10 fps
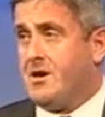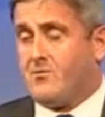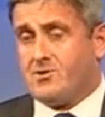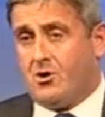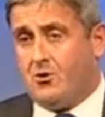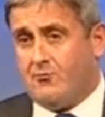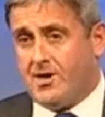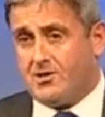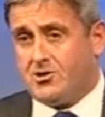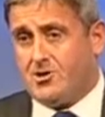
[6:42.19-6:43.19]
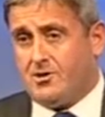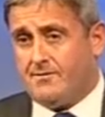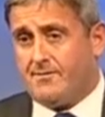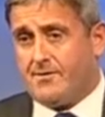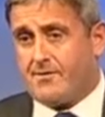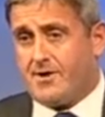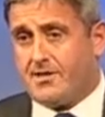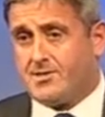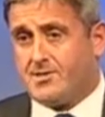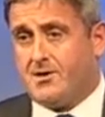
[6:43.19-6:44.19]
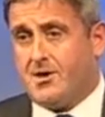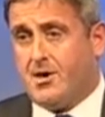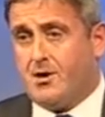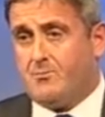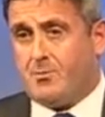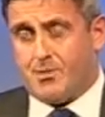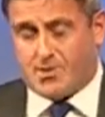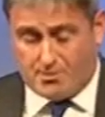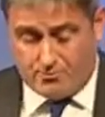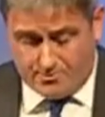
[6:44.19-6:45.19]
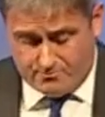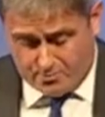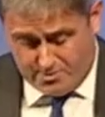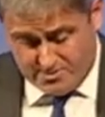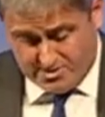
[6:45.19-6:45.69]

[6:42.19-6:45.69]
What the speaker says: across a whole range of threats. But pursue them we